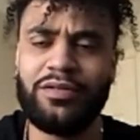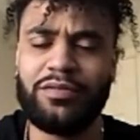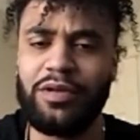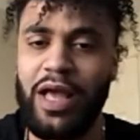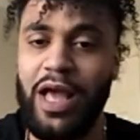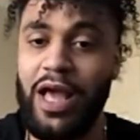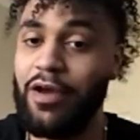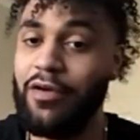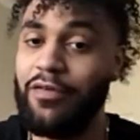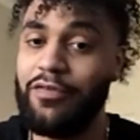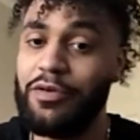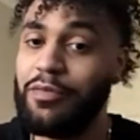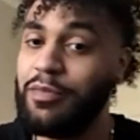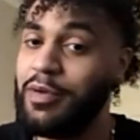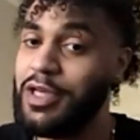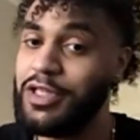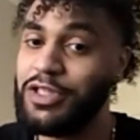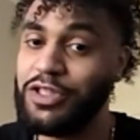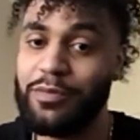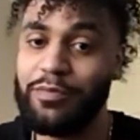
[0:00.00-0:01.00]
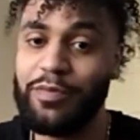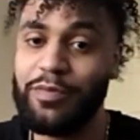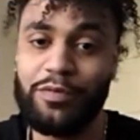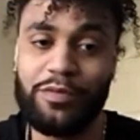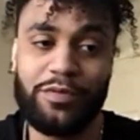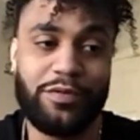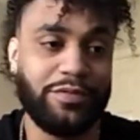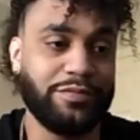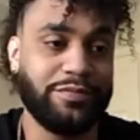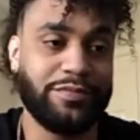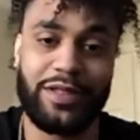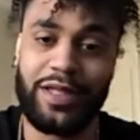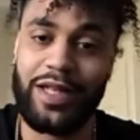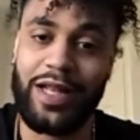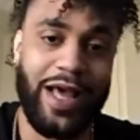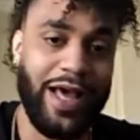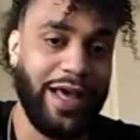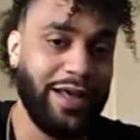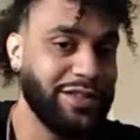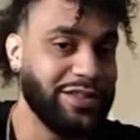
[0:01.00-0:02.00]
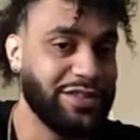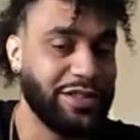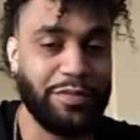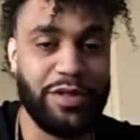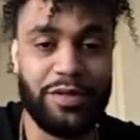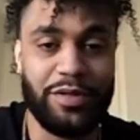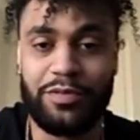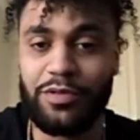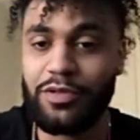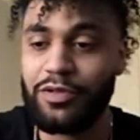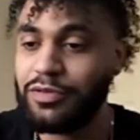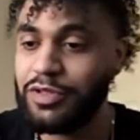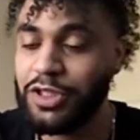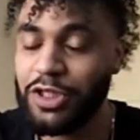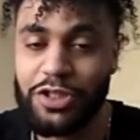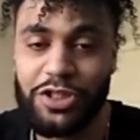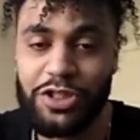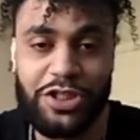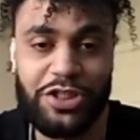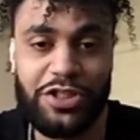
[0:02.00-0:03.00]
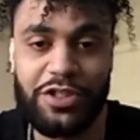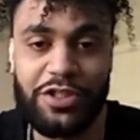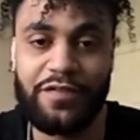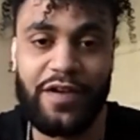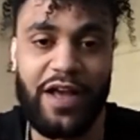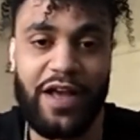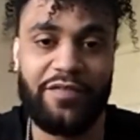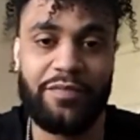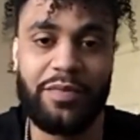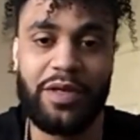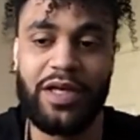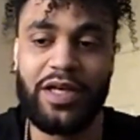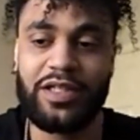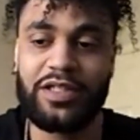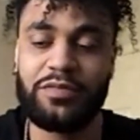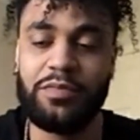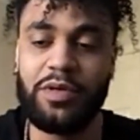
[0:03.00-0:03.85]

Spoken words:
however much, some people a lot, some people, just their $5,